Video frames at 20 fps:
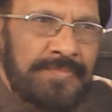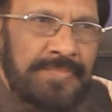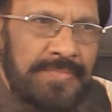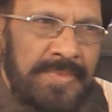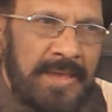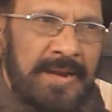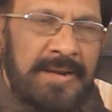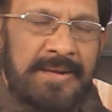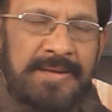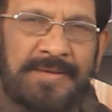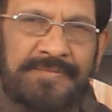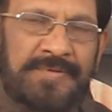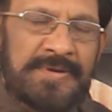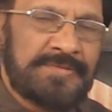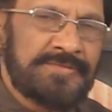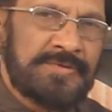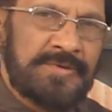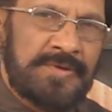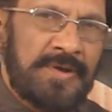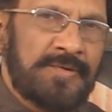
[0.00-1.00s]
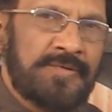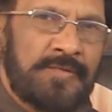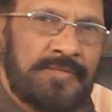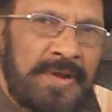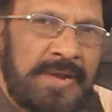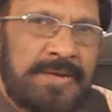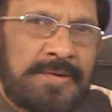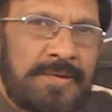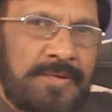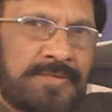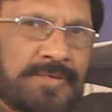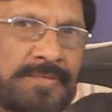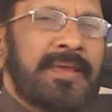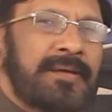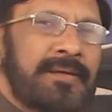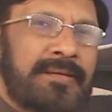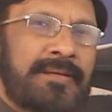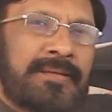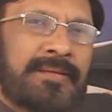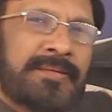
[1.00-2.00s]
The difference you have to find out.
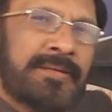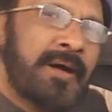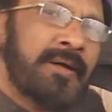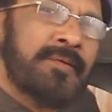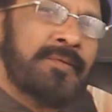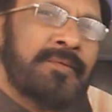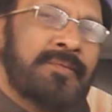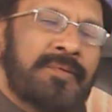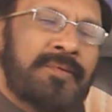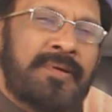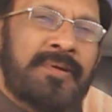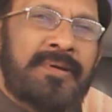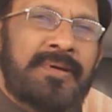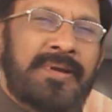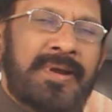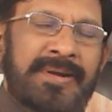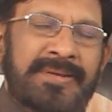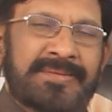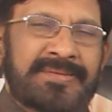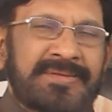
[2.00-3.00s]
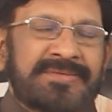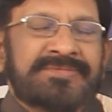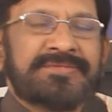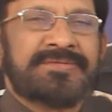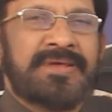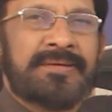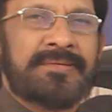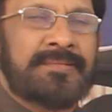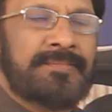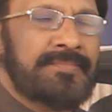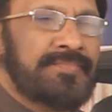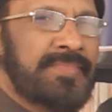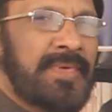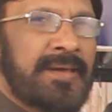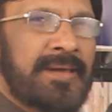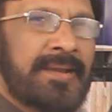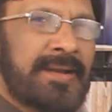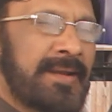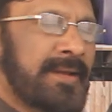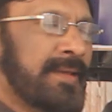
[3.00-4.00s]
Now, let us consider the
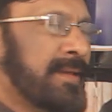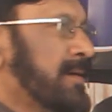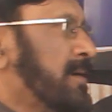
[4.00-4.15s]
grading